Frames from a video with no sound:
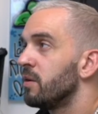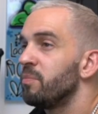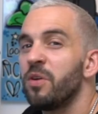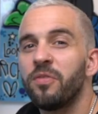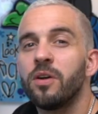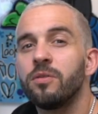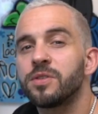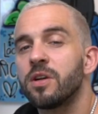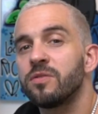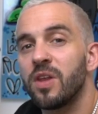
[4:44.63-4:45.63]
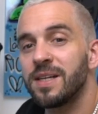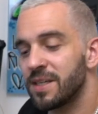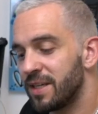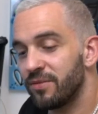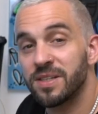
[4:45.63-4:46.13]
The Federal Reserve likes
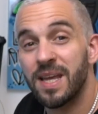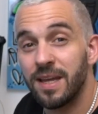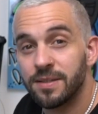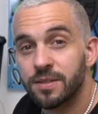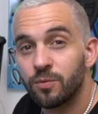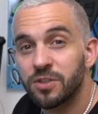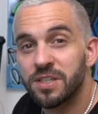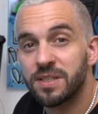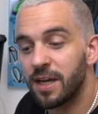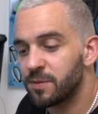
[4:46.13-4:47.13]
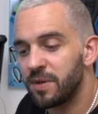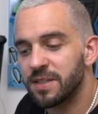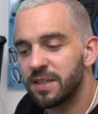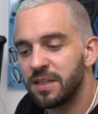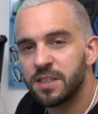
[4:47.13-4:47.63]
to give us hints, which is nice
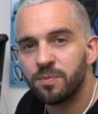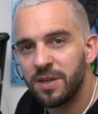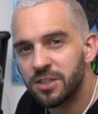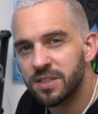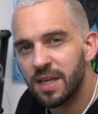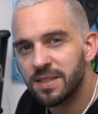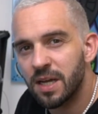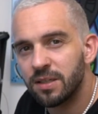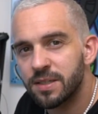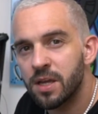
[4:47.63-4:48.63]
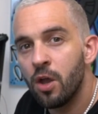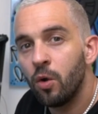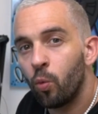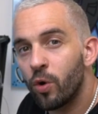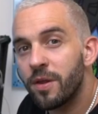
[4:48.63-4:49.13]
because at these speeches, they tell us
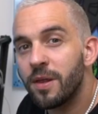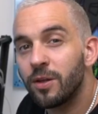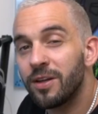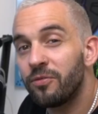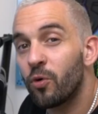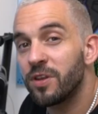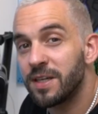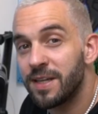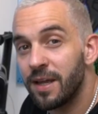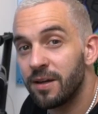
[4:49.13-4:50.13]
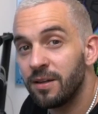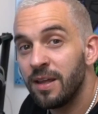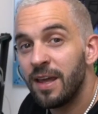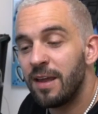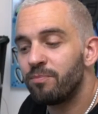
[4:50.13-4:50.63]
what are they looking for in the
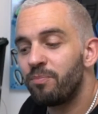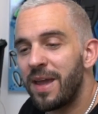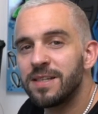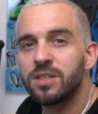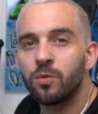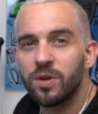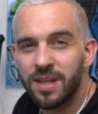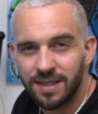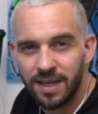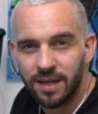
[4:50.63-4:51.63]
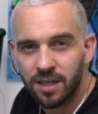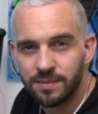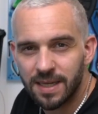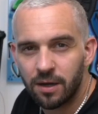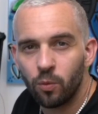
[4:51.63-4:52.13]
data, and based on when that data
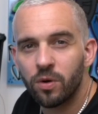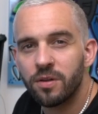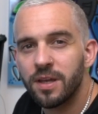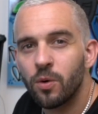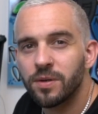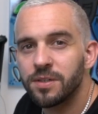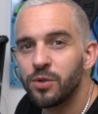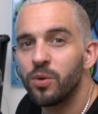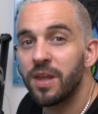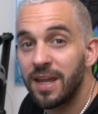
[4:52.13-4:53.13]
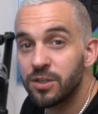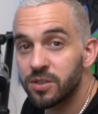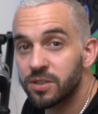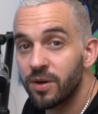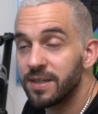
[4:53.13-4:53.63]
comes out, what are they going to do with
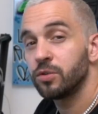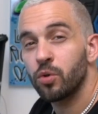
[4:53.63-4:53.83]
interest rates?